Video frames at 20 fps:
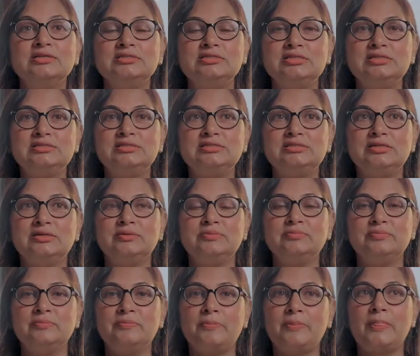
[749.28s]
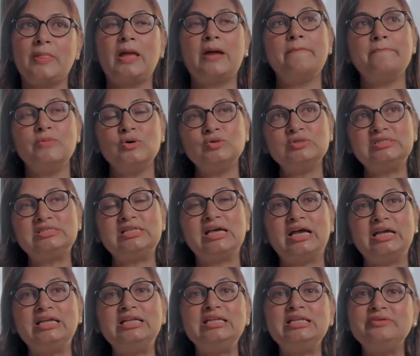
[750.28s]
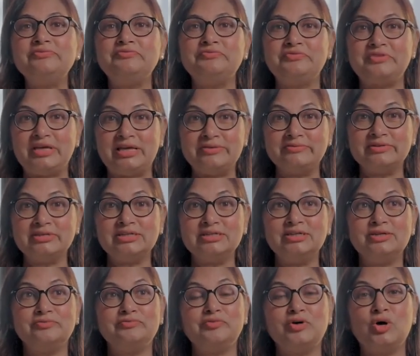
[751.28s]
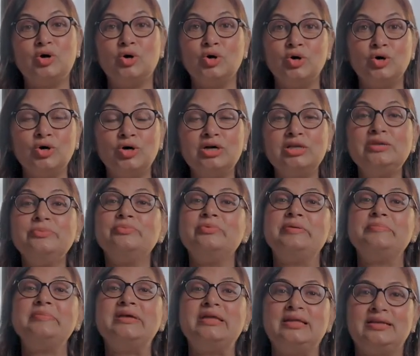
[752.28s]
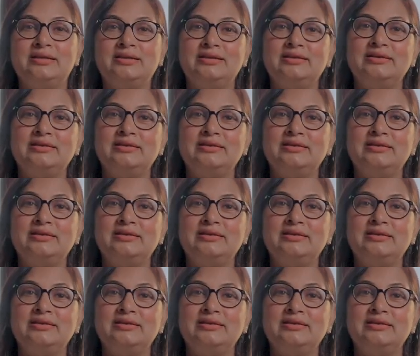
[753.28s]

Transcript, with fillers: She's the most highly favored of all women.